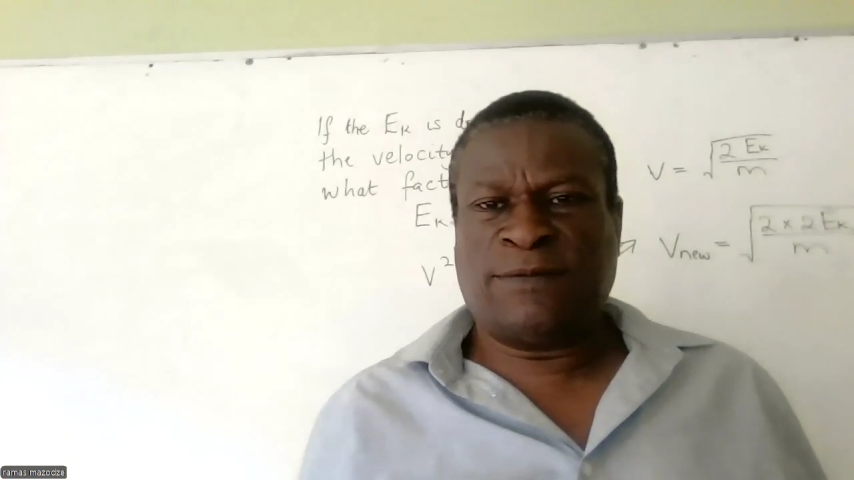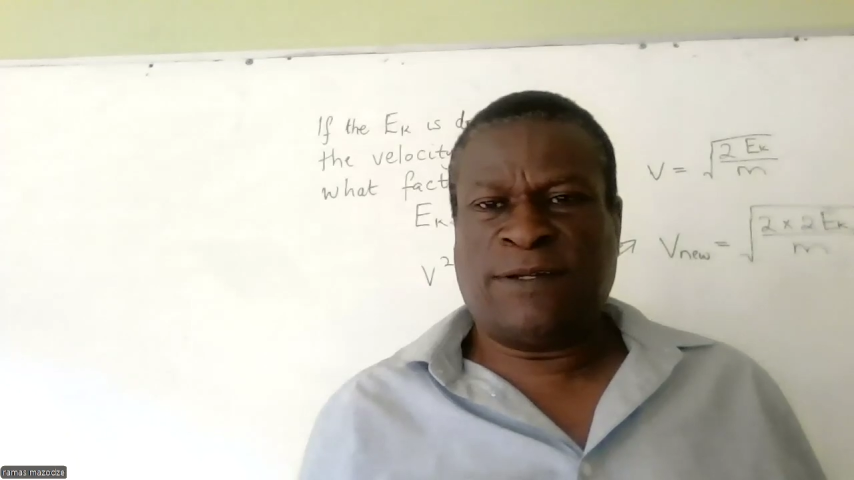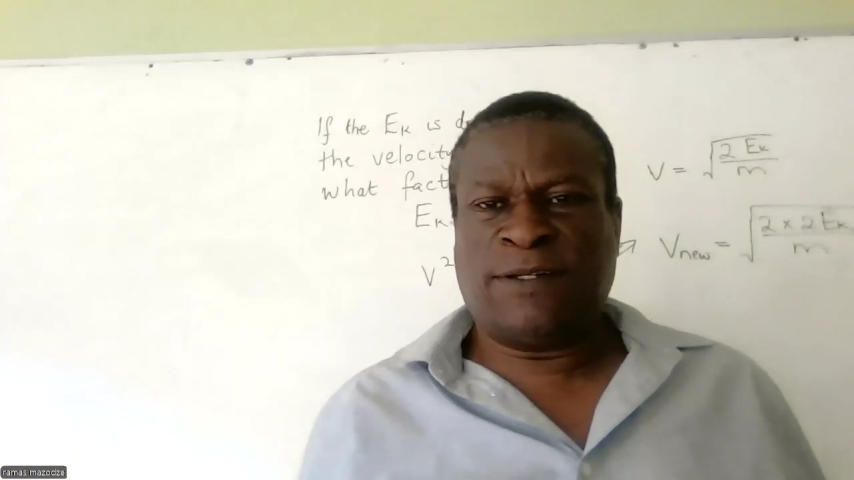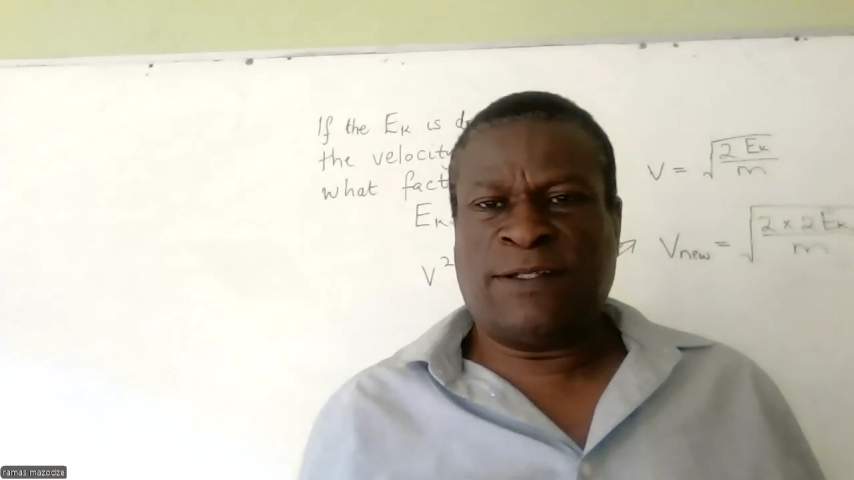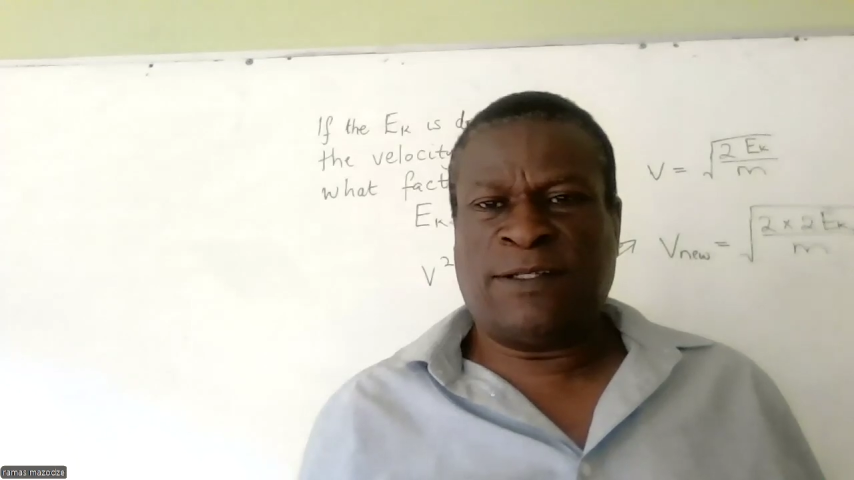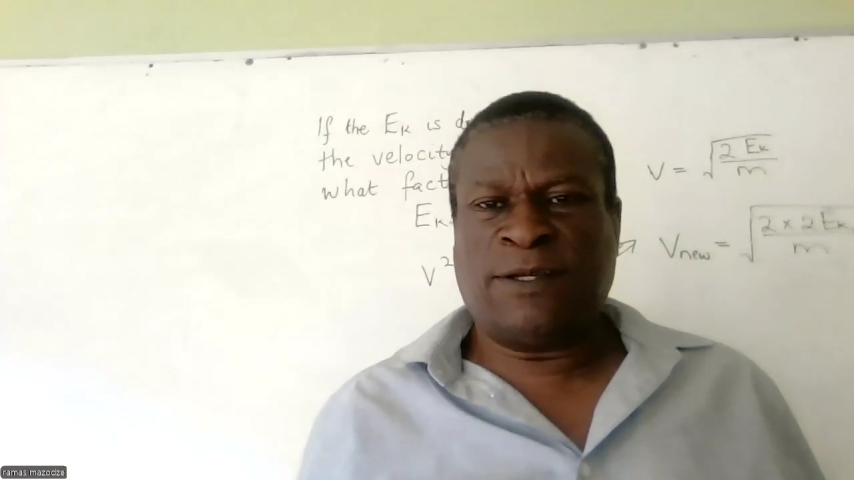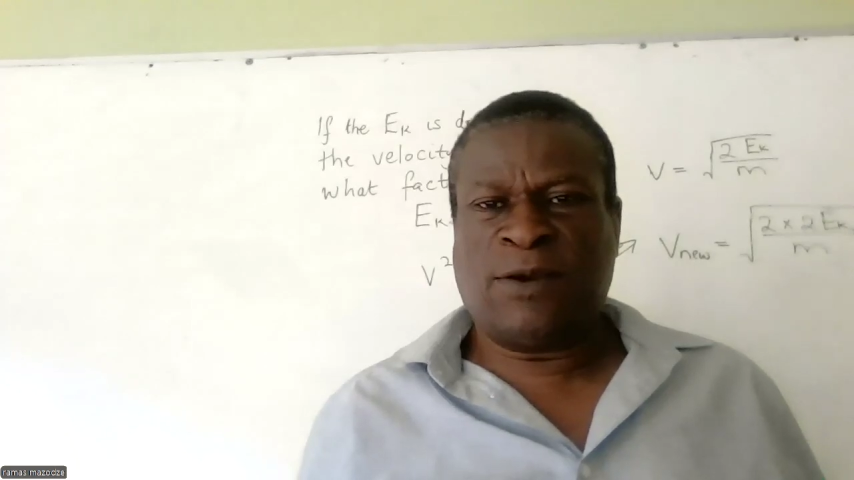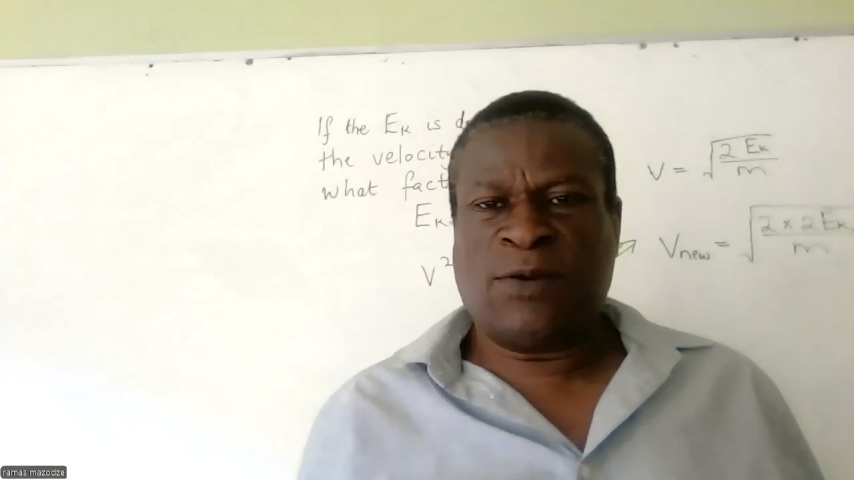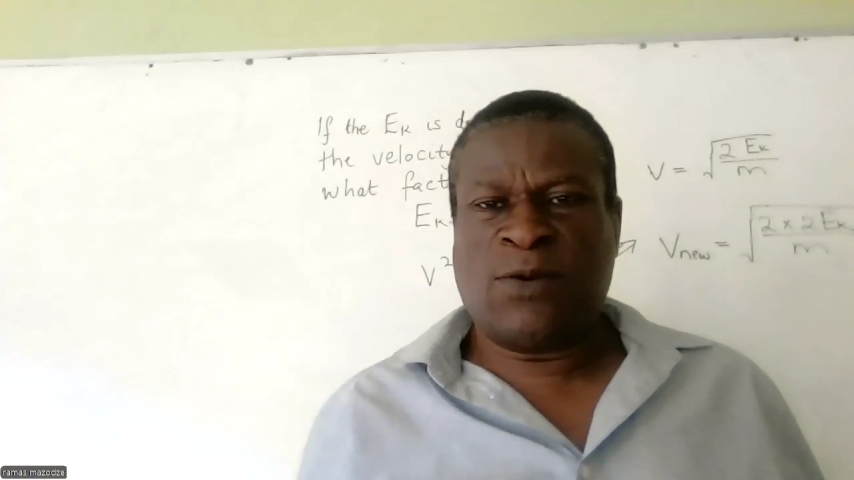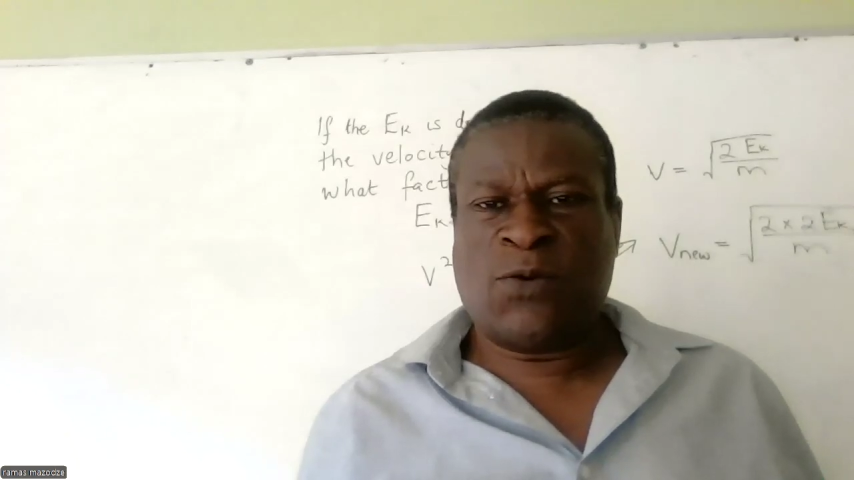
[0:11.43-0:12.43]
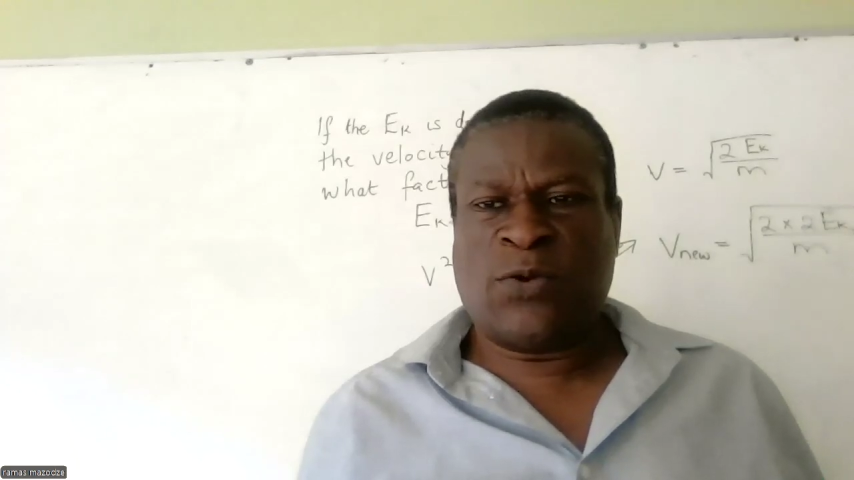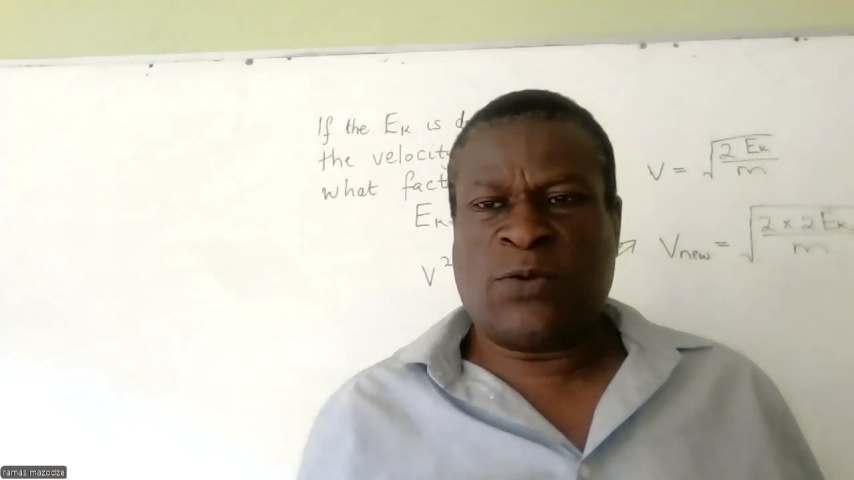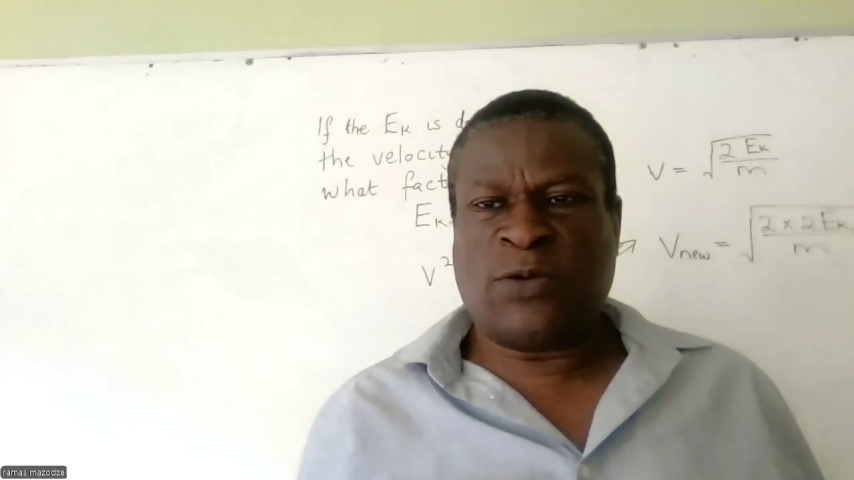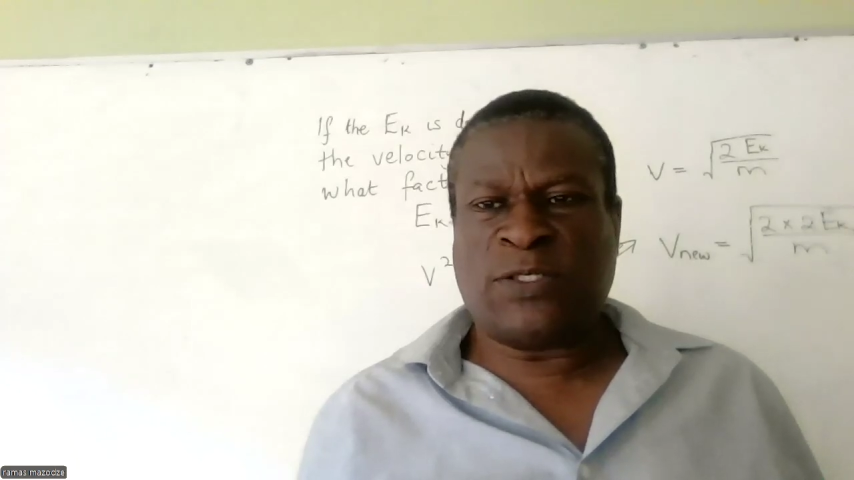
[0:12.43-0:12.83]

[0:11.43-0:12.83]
very quick